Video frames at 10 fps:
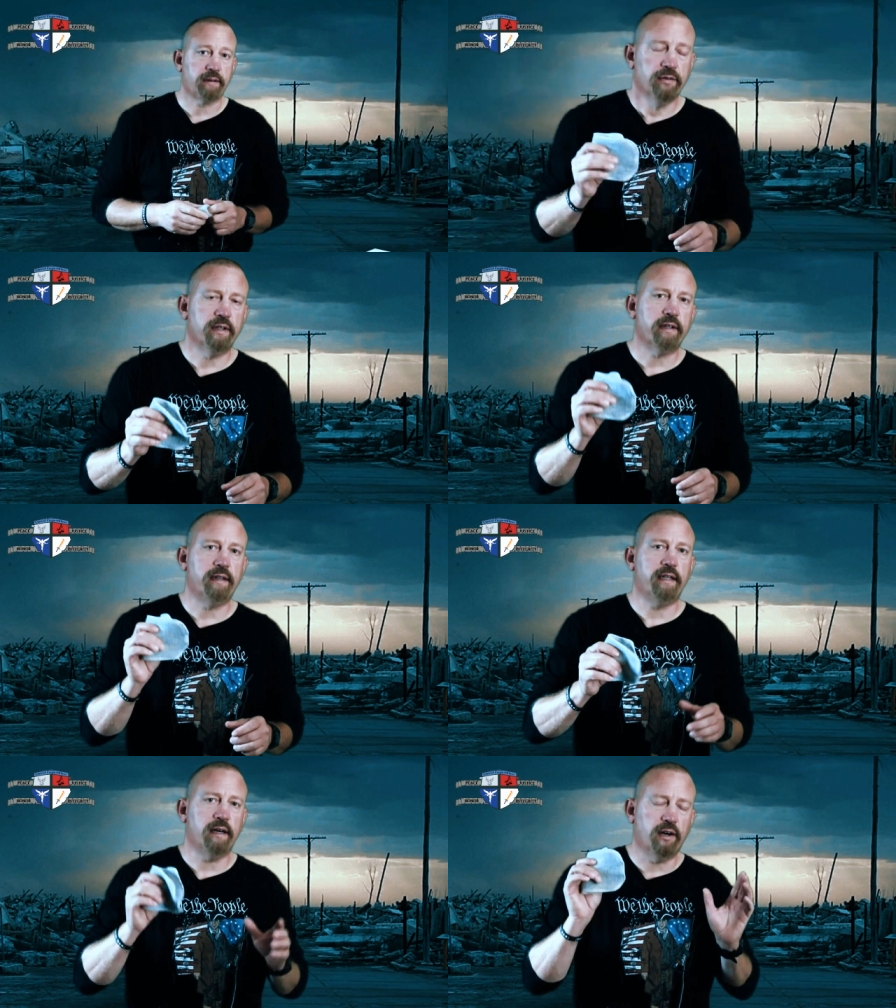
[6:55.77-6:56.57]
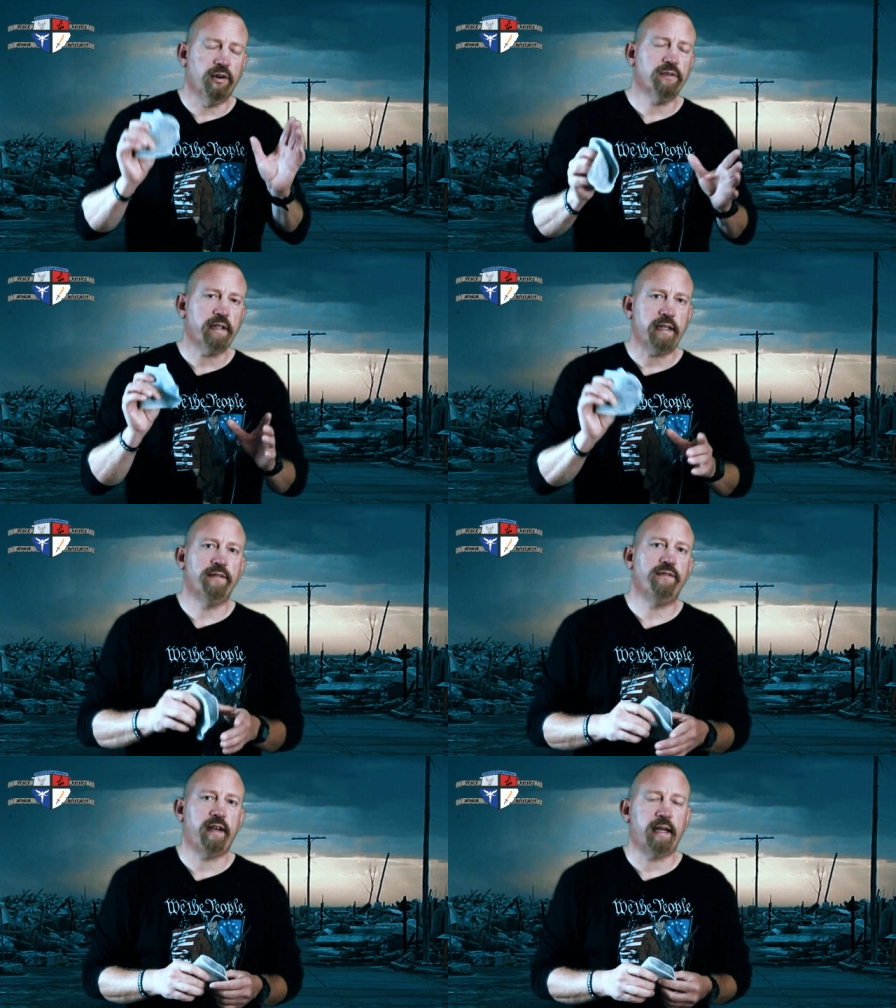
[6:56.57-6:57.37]
Really the only
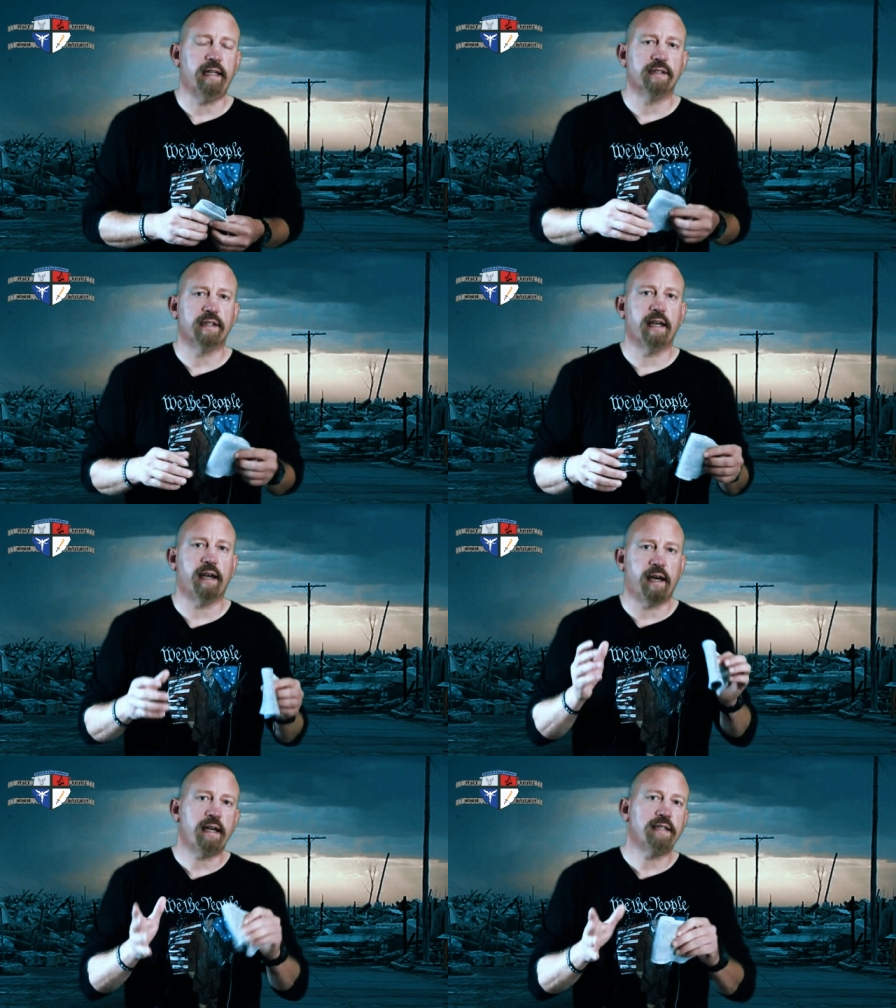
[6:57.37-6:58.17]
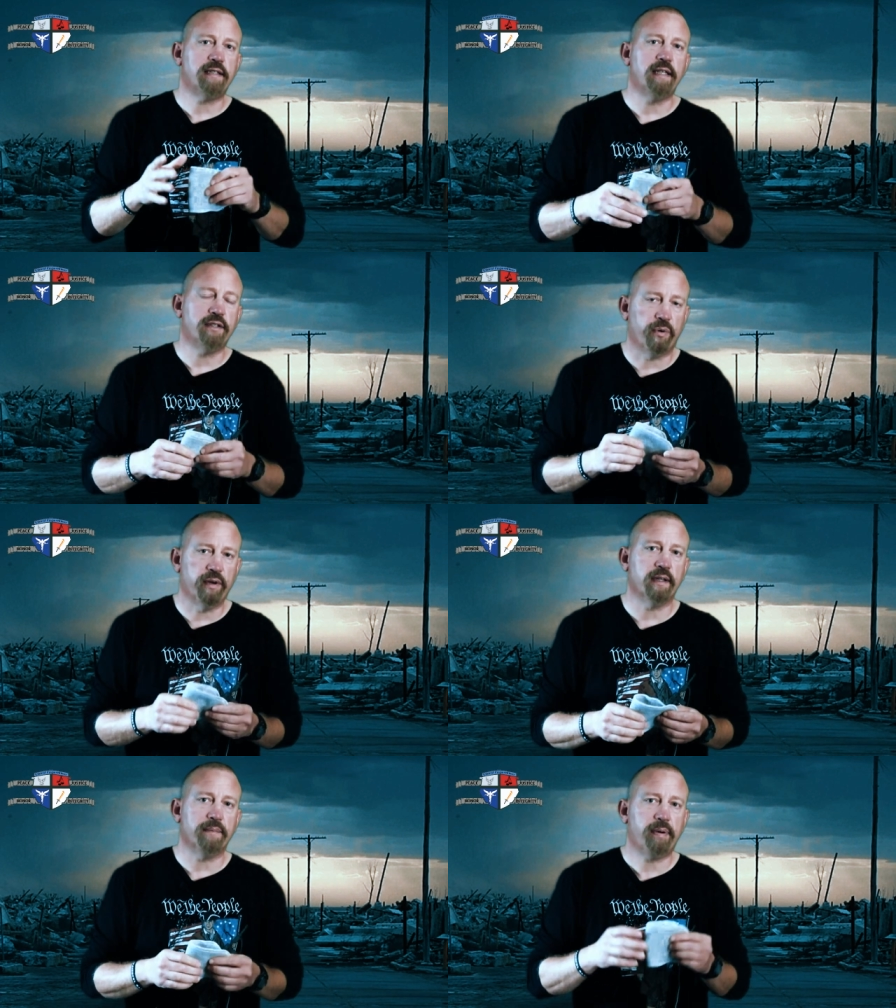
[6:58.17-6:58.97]
advantage that I see
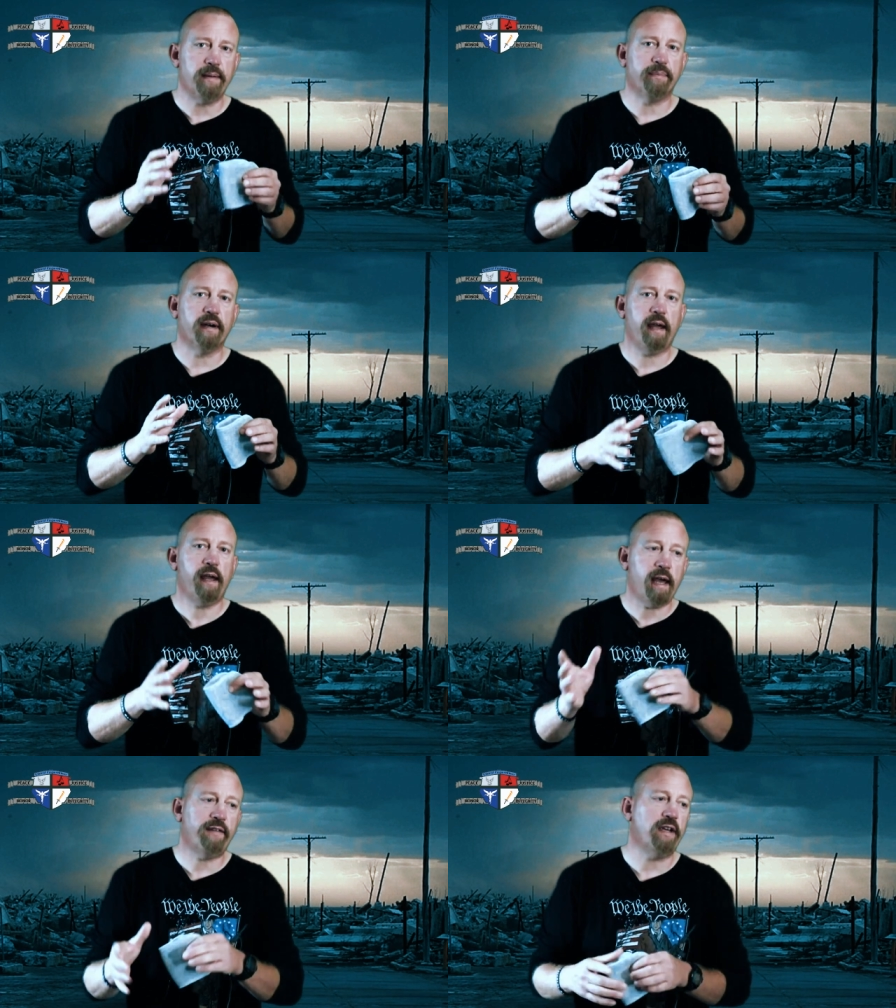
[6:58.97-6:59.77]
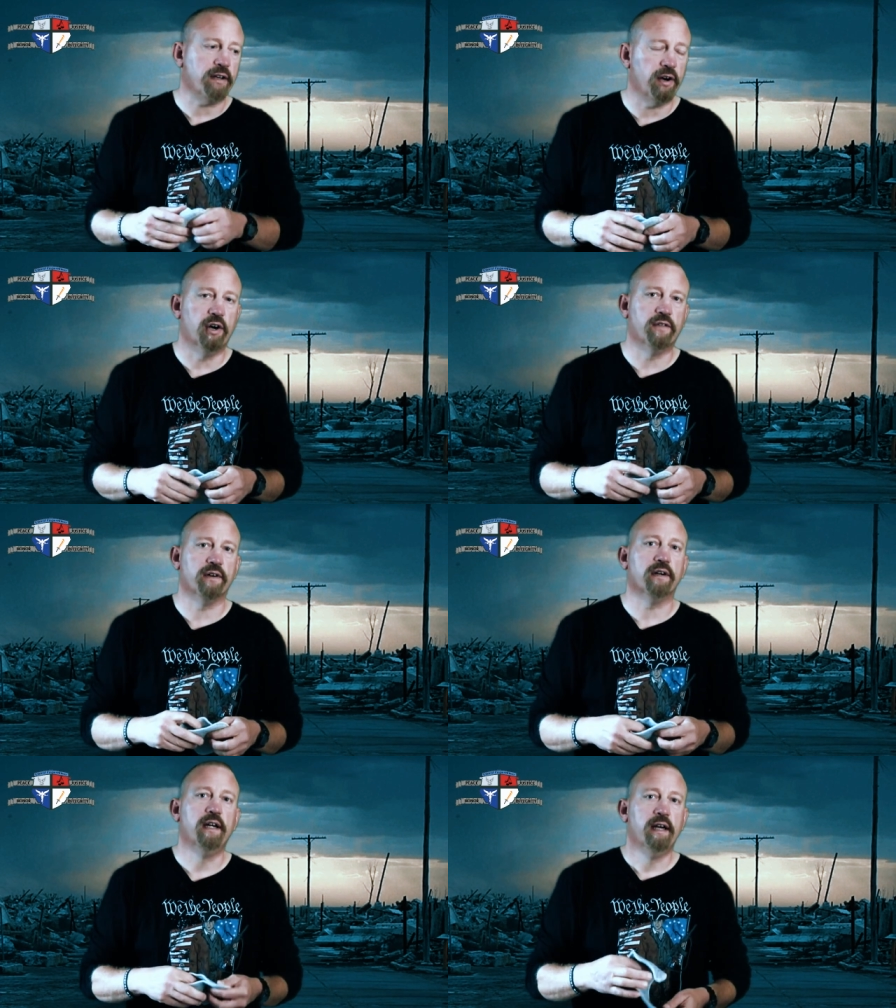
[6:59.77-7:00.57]
toilet paper having
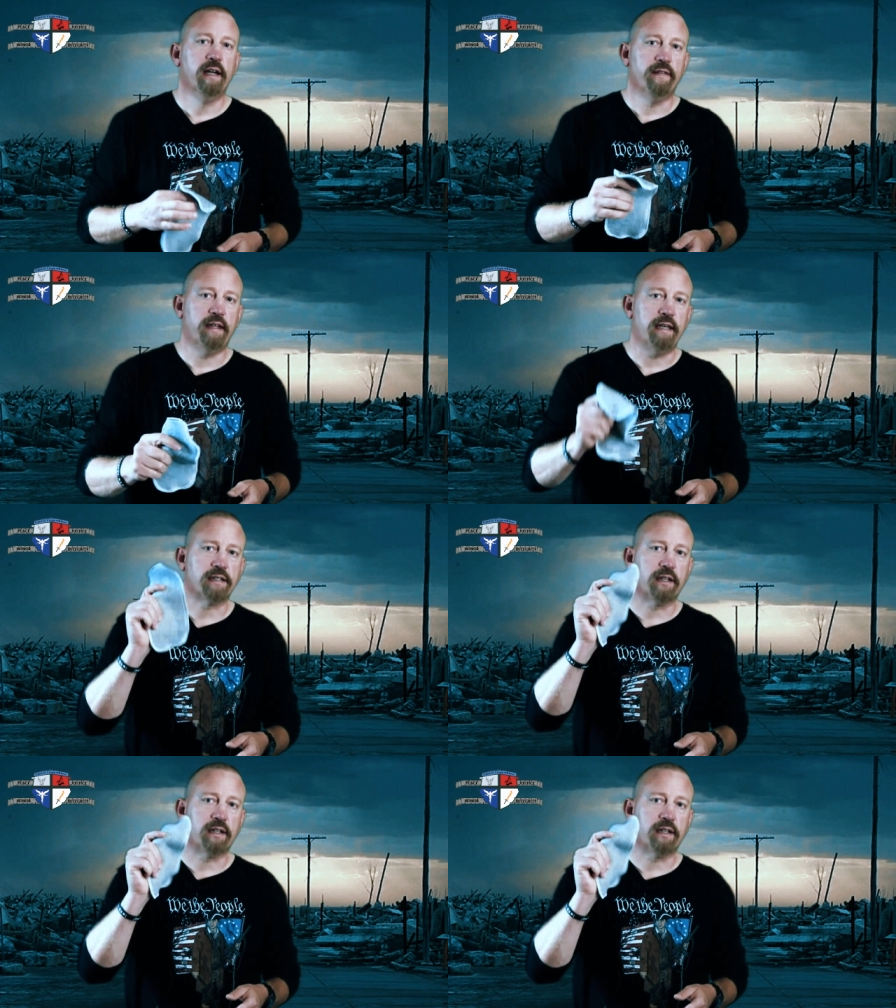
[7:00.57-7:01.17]
over these